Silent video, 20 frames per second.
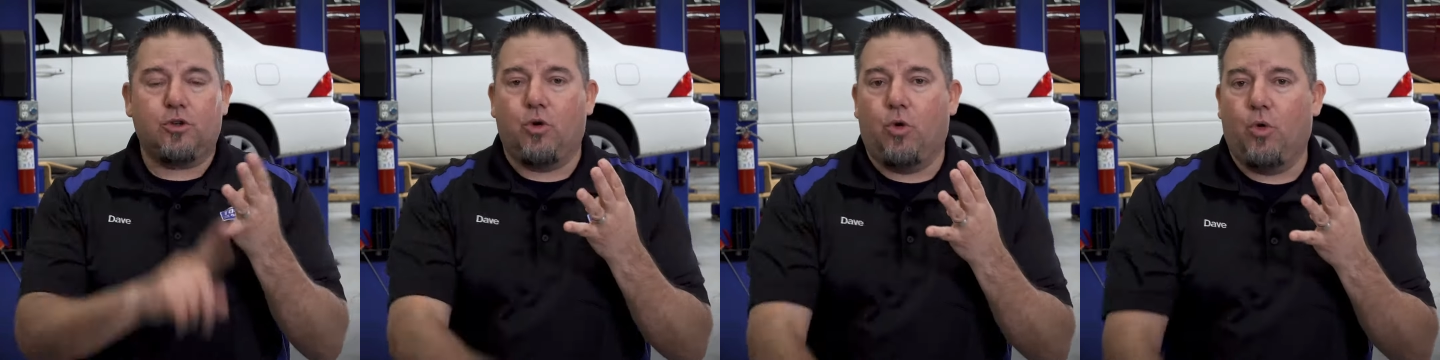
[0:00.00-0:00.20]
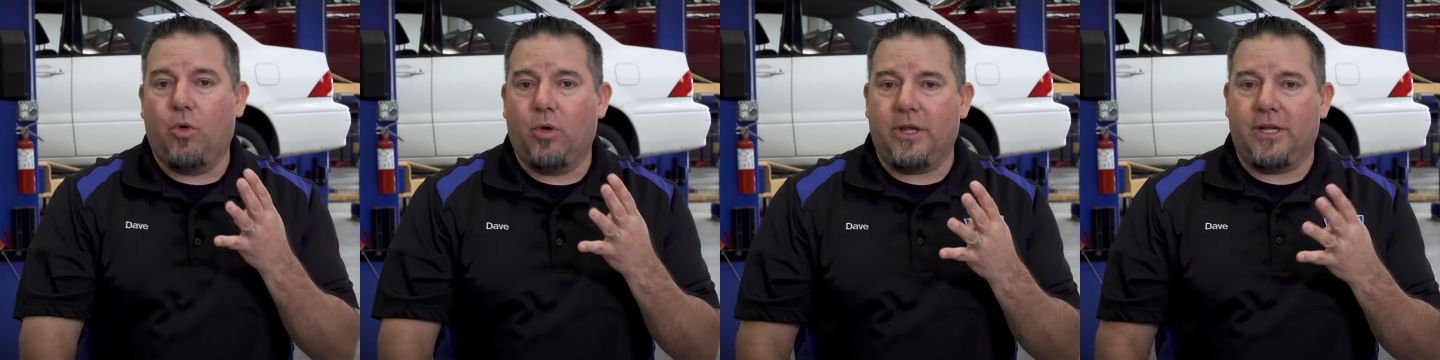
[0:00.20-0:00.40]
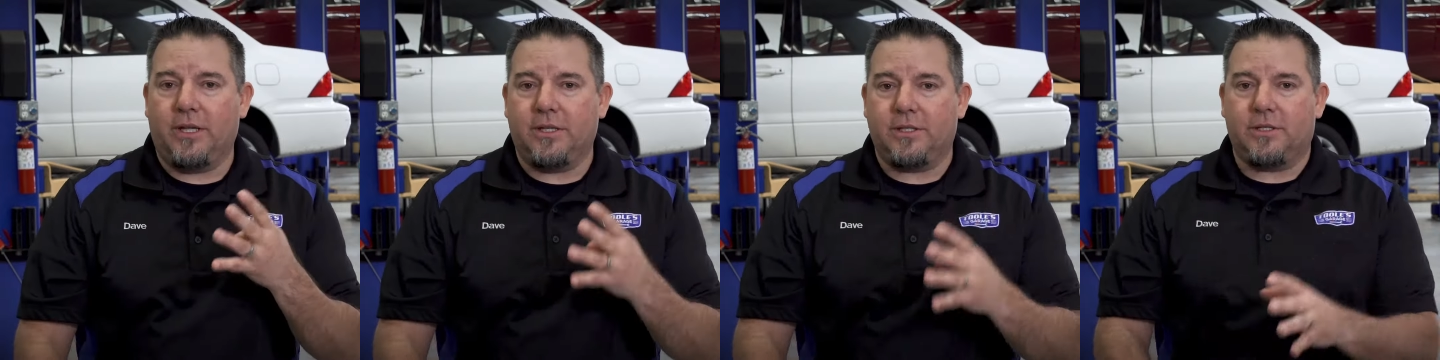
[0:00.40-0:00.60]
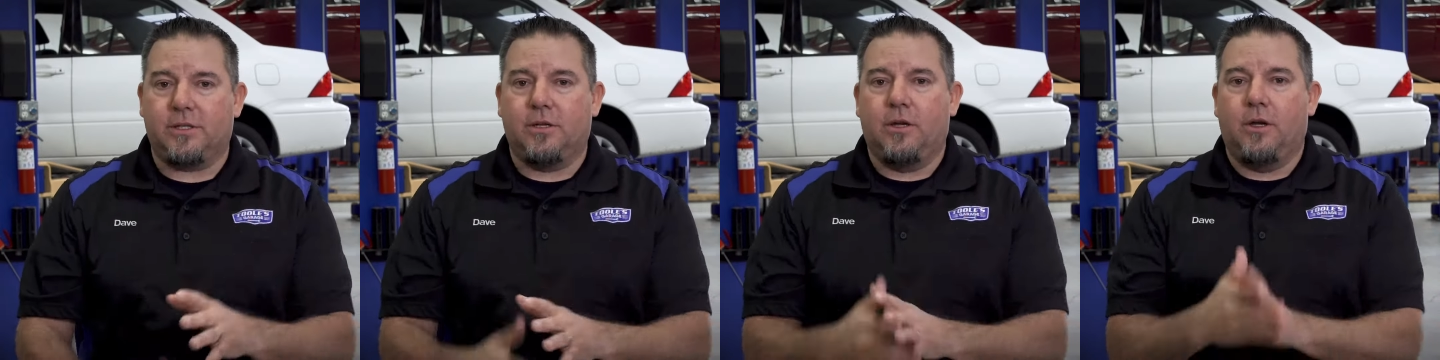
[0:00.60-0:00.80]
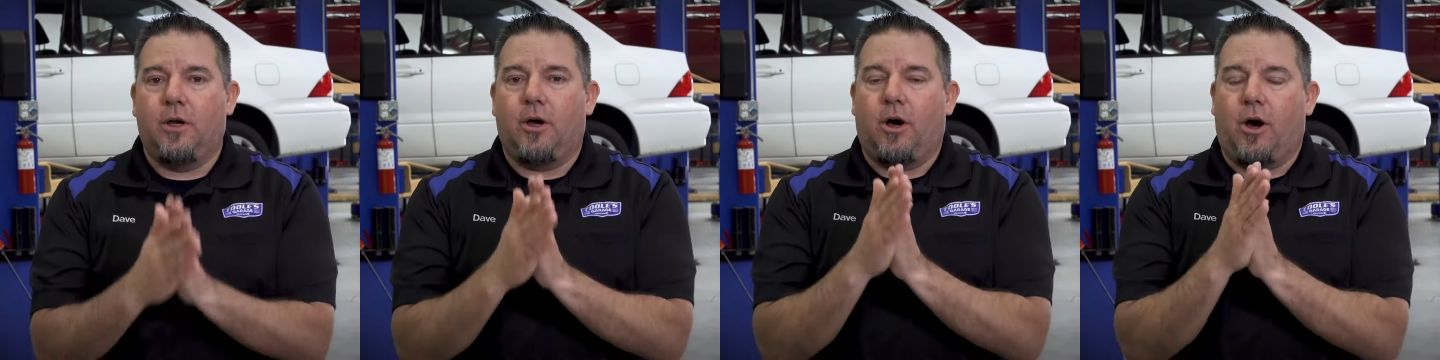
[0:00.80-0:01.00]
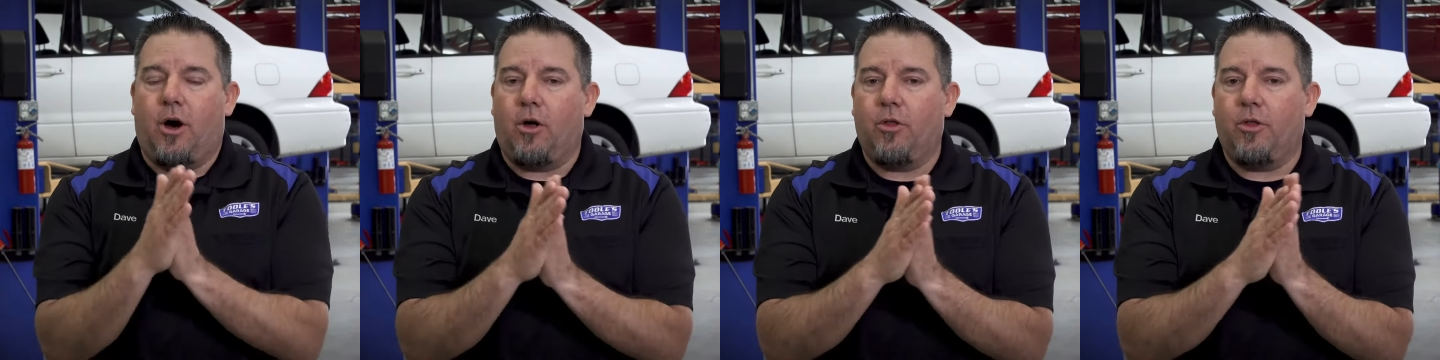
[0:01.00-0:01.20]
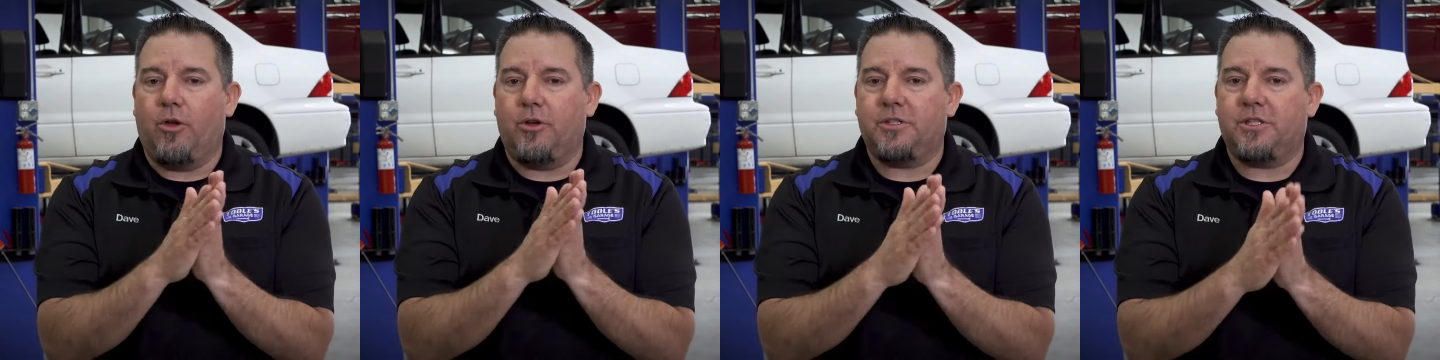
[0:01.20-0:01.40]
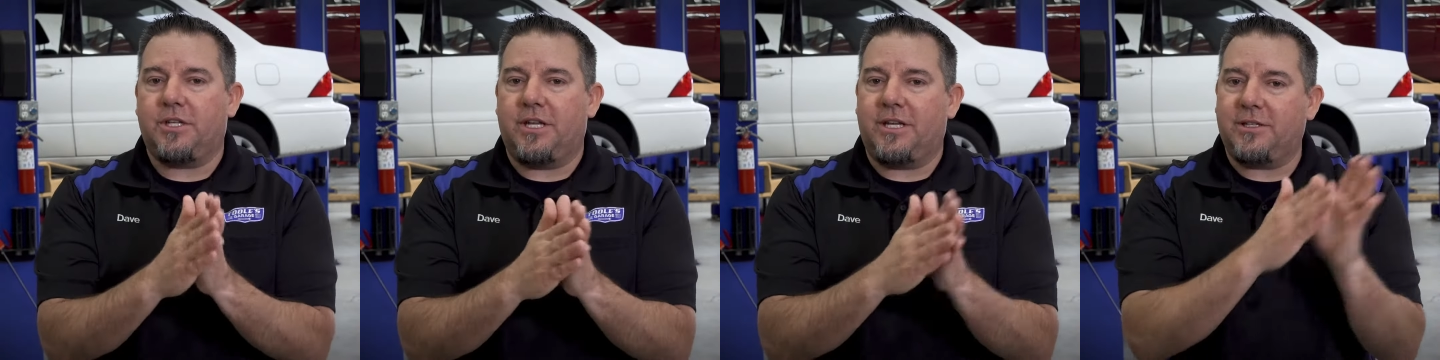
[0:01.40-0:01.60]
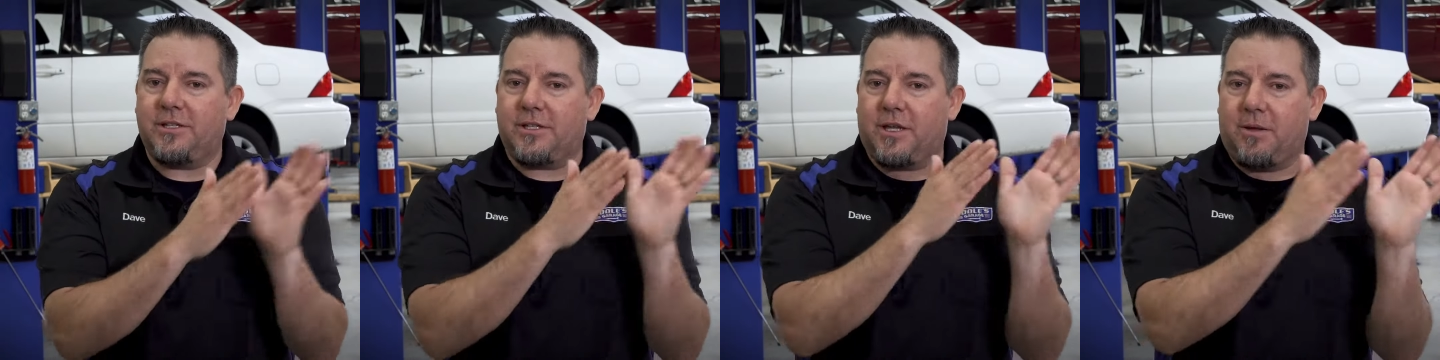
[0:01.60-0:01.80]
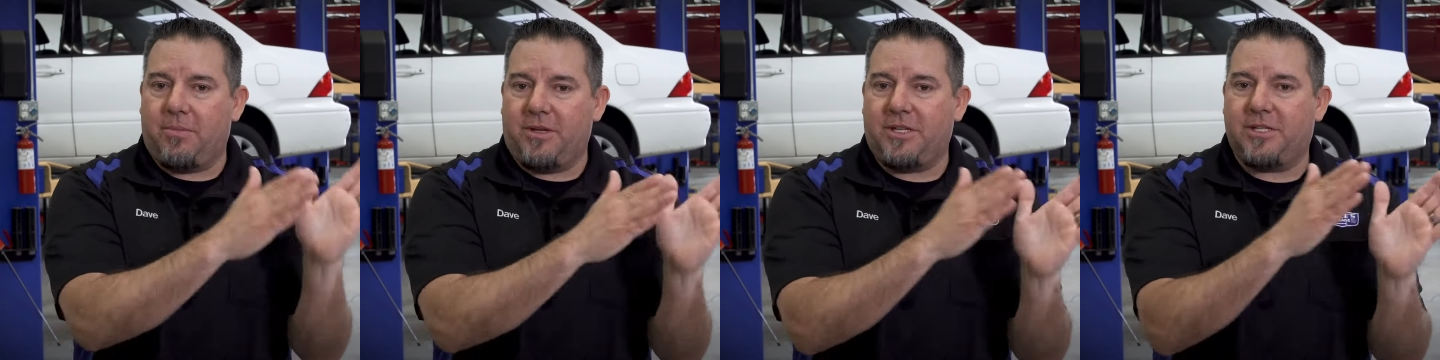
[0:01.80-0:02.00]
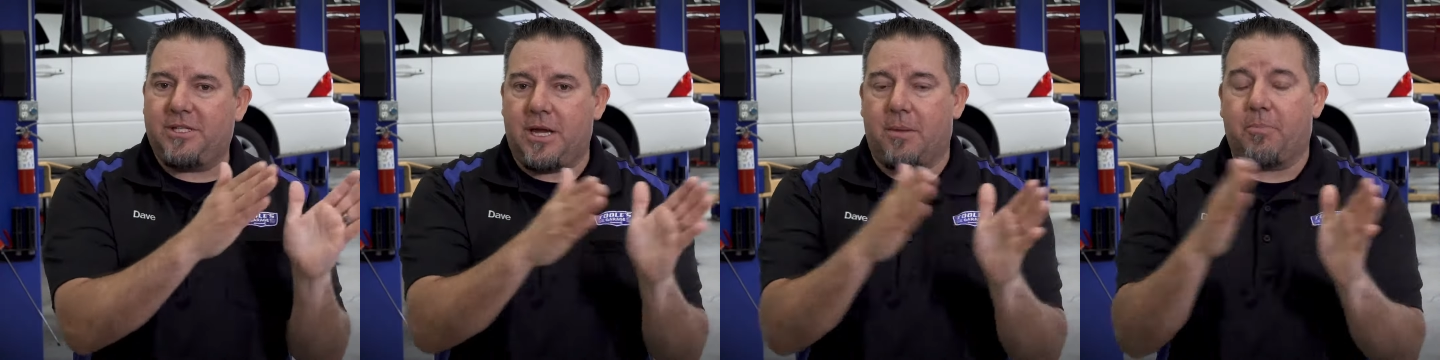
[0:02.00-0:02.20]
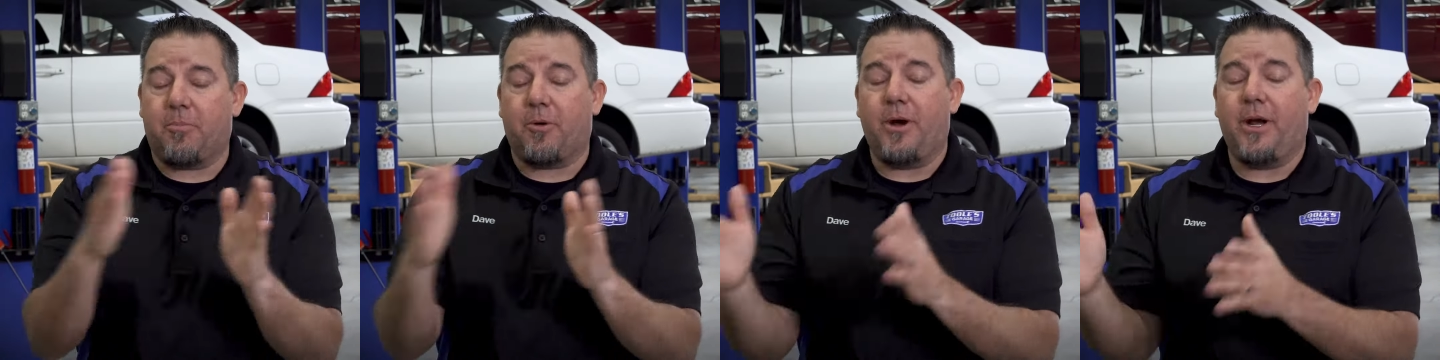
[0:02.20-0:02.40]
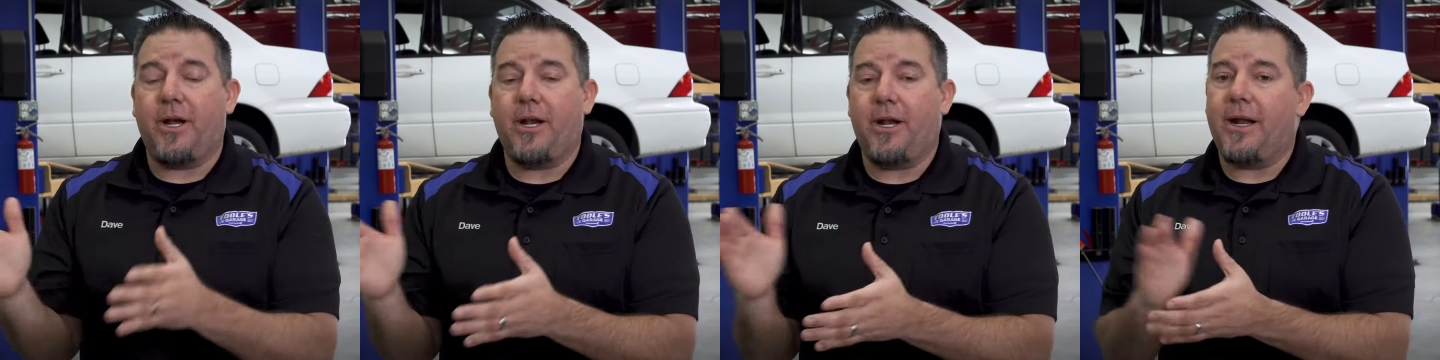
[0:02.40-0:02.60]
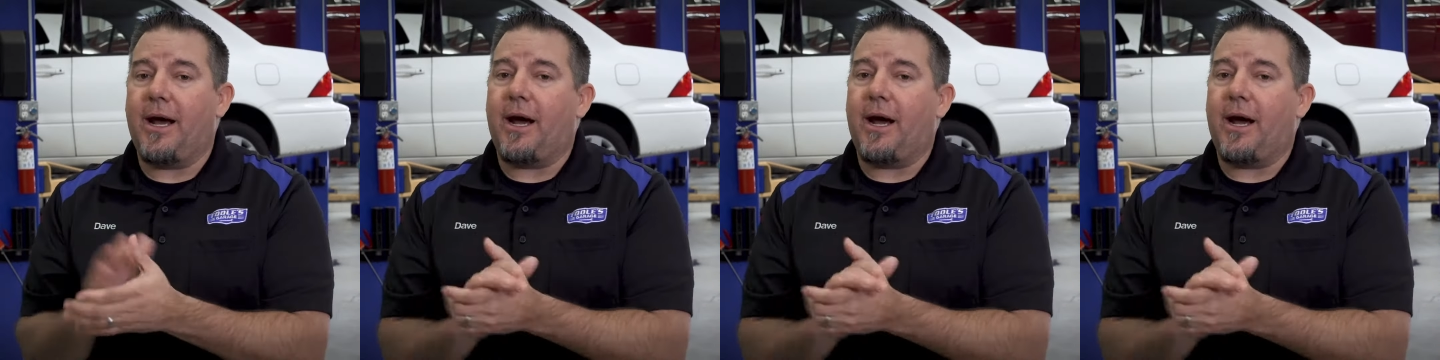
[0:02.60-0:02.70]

coolants, all those things can be separated